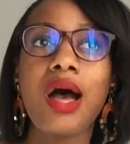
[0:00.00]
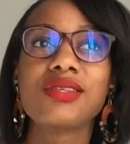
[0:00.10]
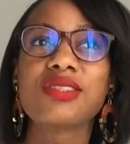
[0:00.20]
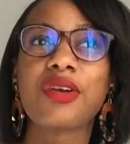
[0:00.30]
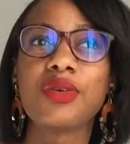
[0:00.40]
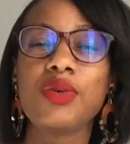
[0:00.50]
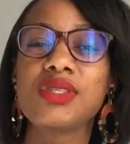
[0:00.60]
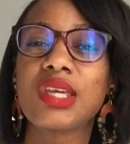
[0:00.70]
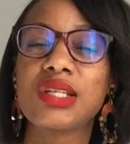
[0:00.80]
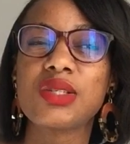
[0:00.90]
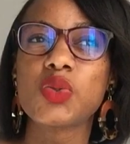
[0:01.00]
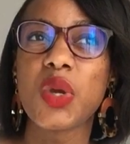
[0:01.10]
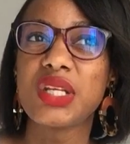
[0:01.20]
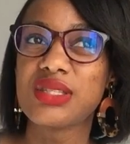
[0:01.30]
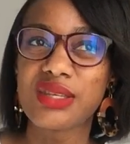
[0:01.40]
Started using it in
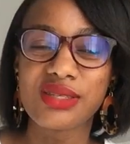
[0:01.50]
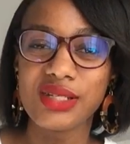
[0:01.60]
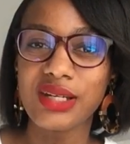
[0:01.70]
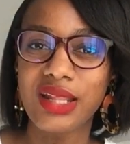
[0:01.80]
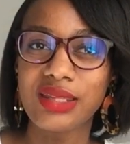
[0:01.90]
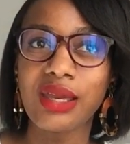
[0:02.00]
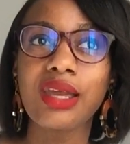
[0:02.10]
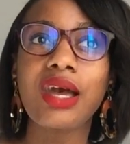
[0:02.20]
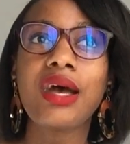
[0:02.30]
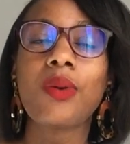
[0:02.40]
2016, I think.